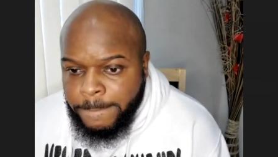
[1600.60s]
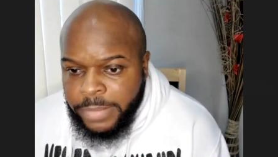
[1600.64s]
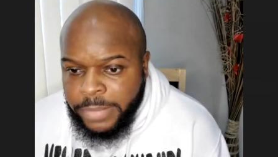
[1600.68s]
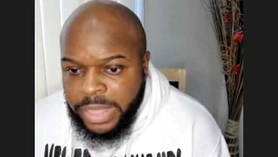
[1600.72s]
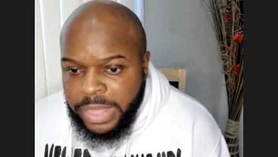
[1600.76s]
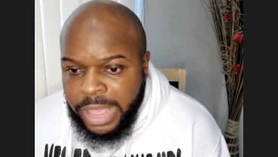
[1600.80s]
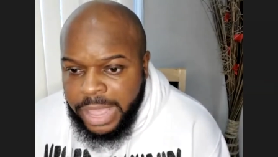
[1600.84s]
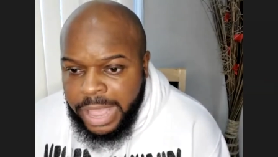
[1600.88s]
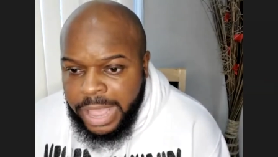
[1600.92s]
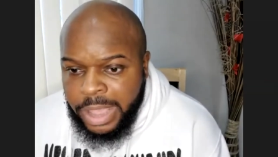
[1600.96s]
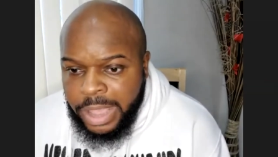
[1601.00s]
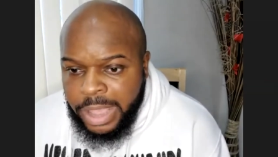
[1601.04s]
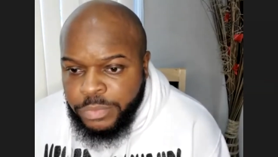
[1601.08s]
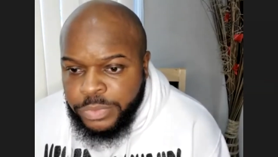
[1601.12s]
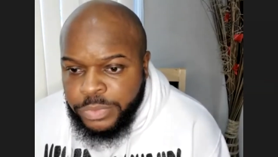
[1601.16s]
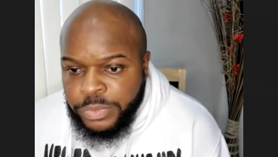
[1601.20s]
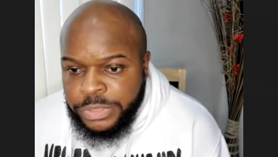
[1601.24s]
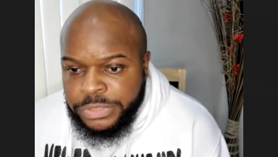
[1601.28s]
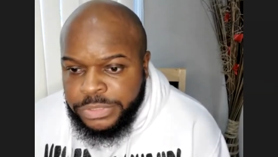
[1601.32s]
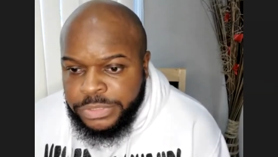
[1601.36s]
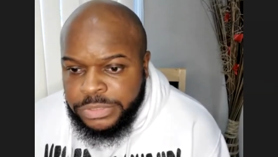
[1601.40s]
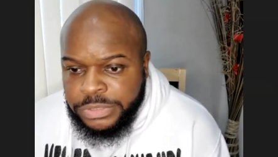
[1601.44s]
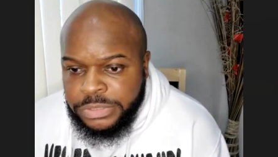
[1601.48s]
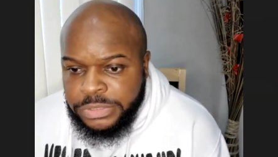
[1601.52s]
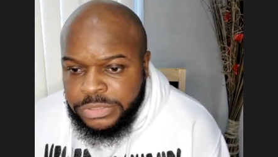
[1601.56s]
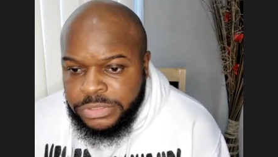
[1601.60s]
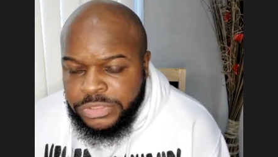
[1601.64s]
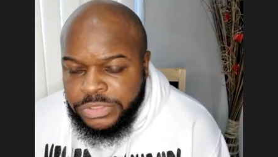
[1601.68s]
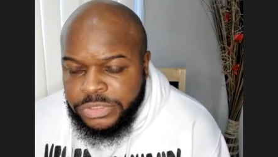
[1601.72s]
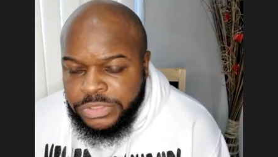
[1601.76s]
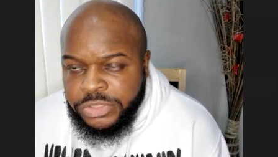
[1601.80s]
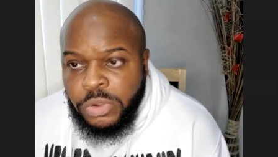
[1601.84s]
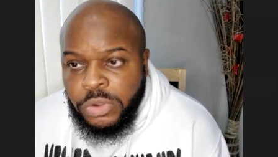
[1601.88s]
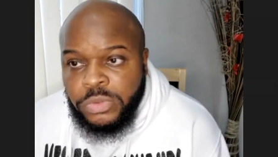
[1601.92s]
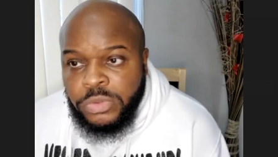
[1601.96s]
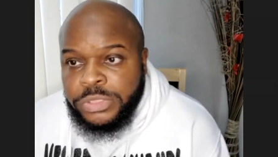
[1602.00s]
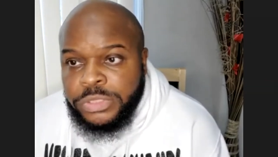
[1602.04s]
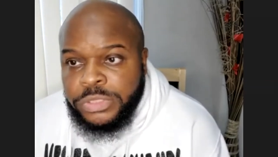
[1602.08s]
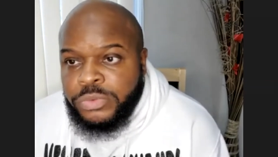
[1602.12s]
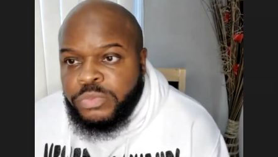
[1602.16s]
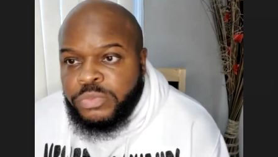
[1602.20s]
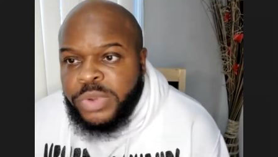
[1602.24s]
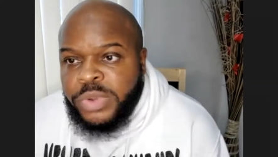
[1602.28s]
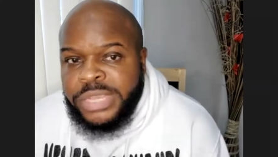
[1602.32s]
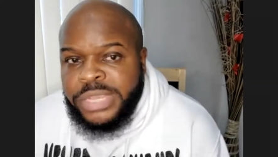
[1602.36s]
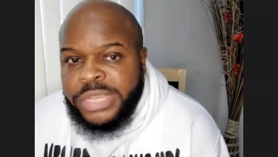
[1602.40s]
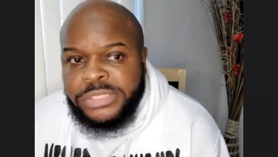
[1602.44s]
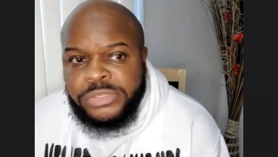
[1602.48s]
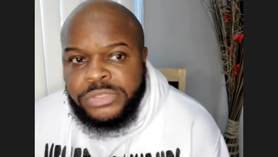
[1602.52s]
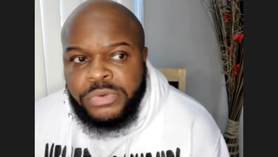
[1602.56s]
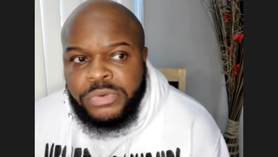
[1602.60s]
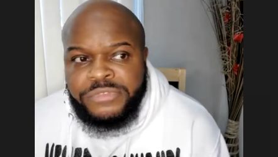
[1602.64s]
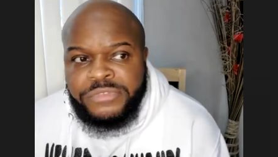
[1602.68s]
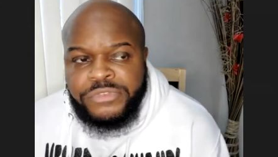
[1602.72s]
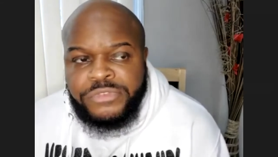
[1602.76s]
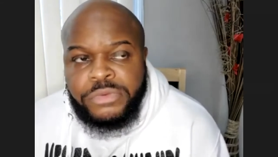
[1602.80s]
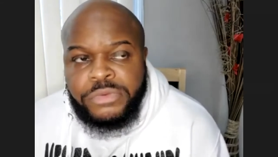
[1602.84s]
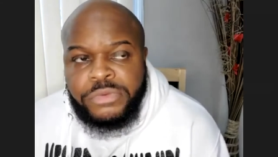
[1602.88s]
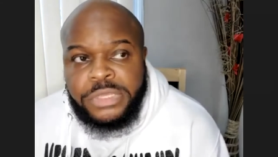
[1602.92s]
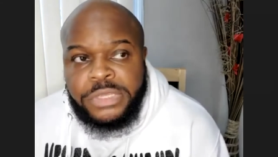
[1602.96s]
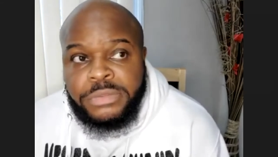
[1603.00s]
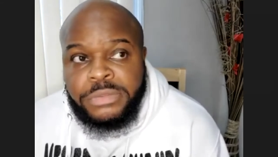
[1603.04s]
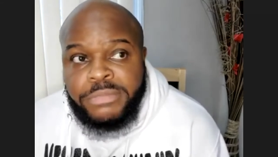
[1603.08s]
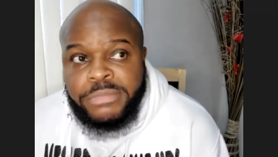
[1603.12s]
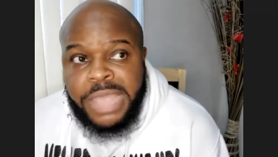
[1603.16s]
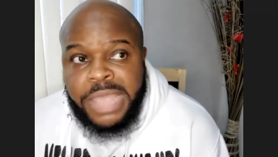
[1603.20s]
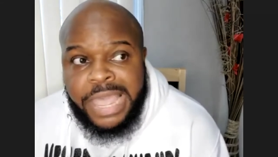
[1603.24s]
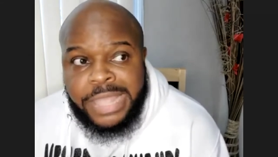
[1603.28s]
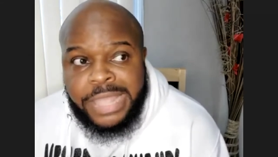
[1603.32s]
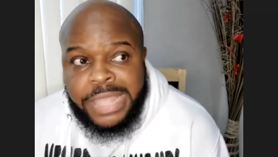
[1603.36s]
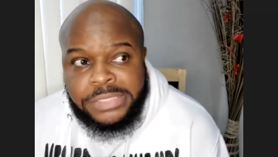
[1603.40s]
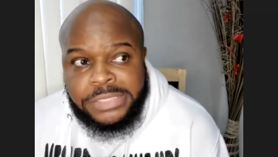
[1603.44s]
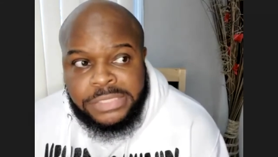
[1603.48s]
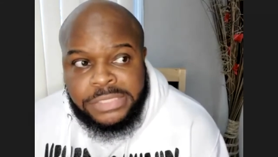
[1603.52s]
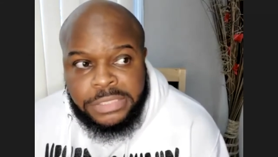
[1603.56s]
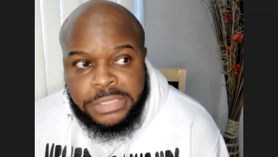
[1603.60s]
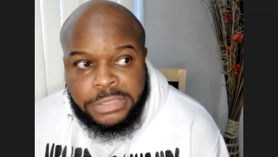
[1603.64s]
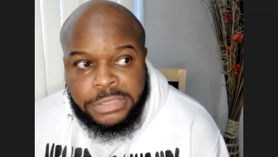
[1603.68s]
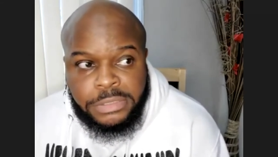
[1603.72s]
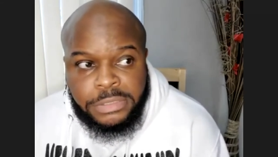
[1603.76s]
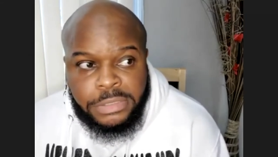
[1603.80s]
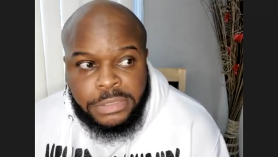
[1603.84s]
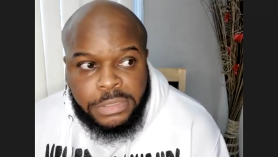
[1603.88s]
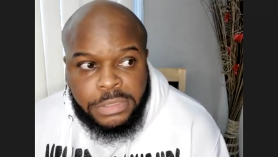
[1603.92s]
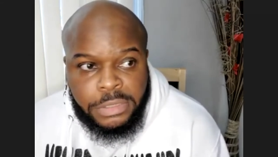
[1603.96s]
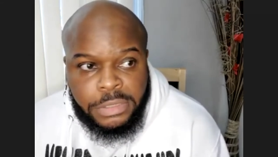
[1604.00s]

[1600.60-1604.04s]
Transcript: I was stolen away. So if you can imagine,